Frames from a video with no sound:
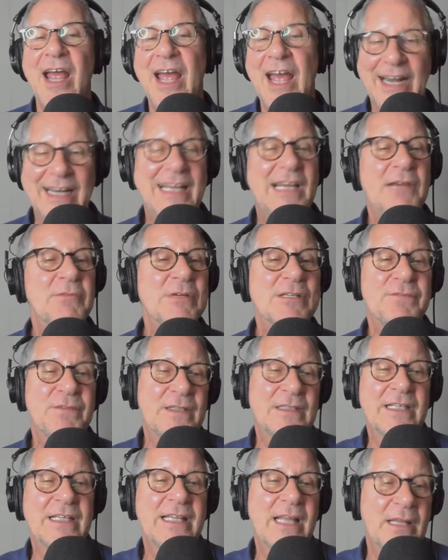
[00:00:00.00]
And he was
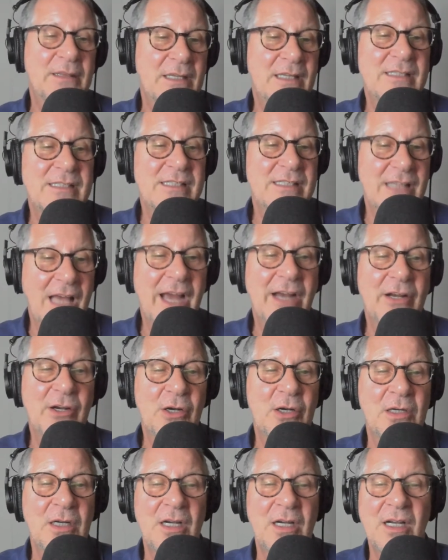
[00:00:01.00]
feeling that the
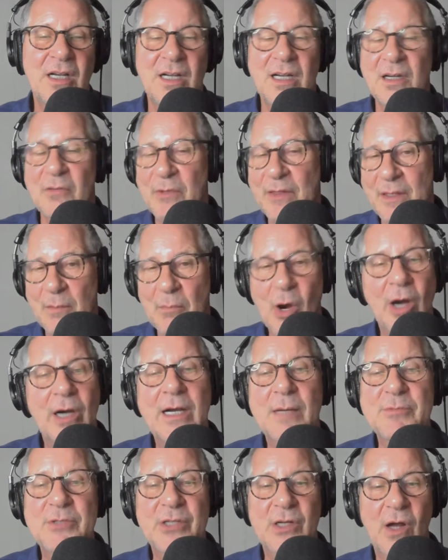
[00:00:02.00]
designer, with the
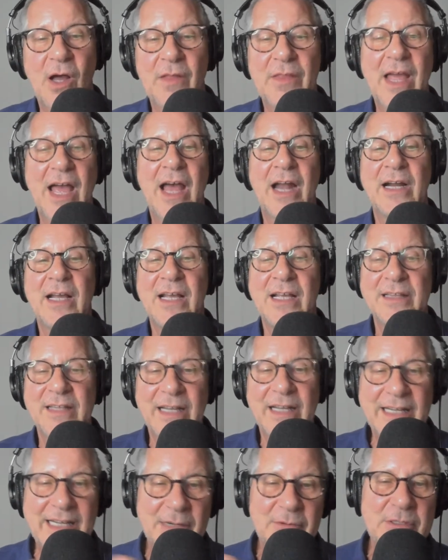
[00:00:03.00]
markups and all that,
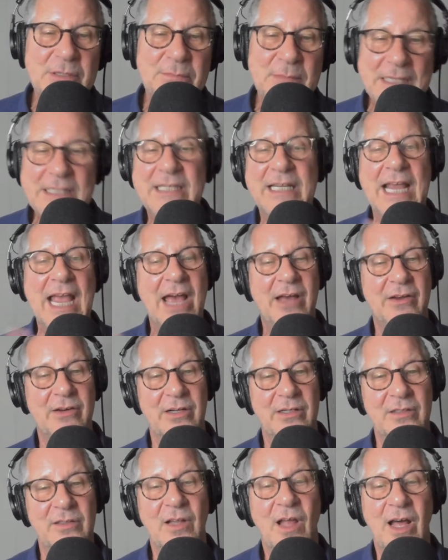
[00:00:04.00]
that he was missing out
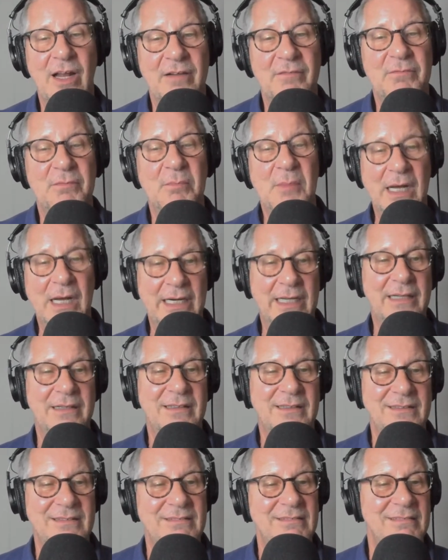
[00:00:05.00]
on a lot of money.
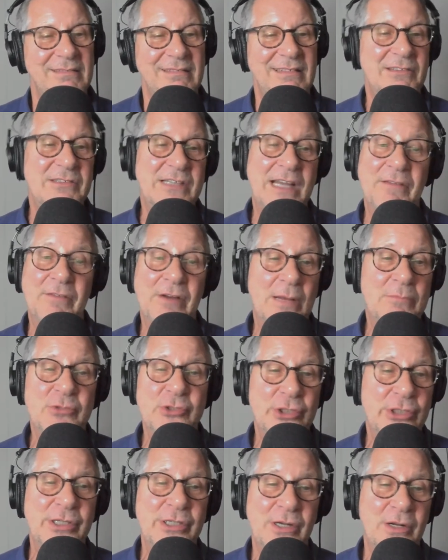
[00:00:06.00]
Yes. So David, I'm
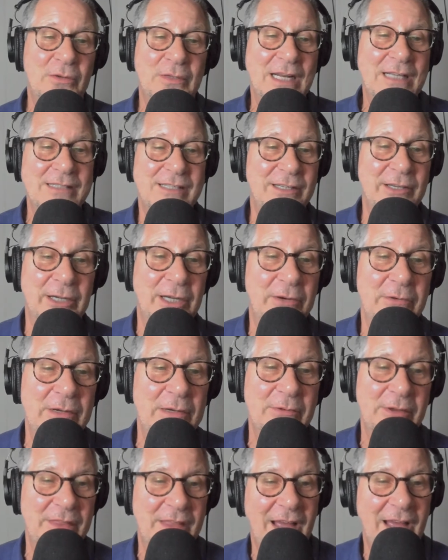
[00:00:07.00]
sure you don't necessarily agree
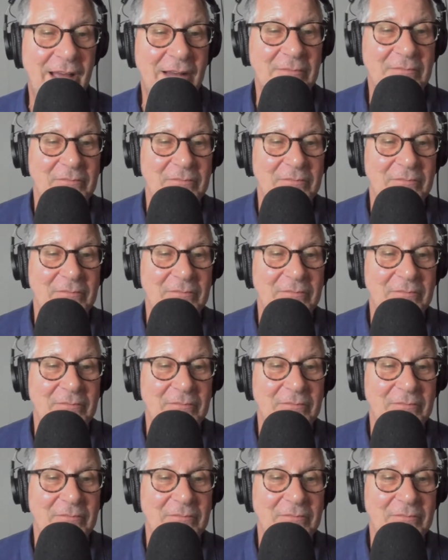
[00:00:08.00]
with that.